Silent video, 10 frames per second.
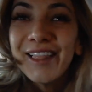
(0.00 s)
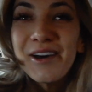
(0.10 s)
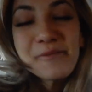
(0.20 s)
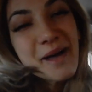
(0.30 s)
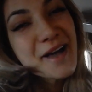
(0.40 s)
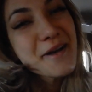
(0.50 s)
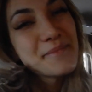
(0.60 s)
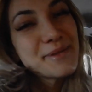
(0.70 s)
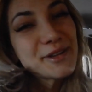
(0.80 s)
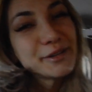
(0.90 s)
Hello, my
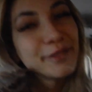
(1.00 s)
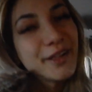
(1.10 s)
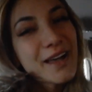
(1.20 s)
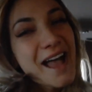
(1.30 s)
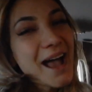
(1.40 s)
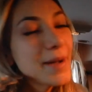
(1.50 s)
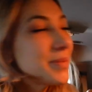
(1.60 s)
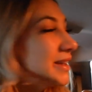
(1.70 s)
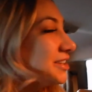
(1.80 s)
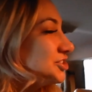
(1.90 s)
beautiful,
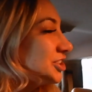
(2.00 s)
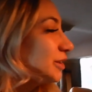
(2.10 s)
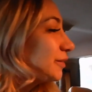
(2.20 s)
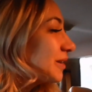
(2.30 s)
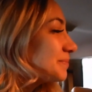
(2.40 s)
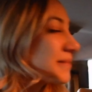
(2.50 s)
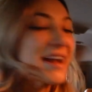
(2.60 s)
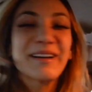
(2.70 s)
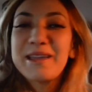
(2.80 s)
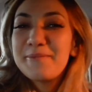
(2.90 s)
happy, cheerful,
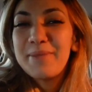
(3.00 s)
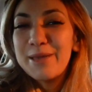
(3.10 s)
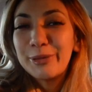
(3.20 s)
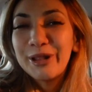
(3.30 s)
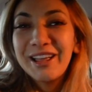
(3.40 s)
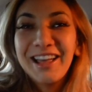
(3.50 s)
merry people.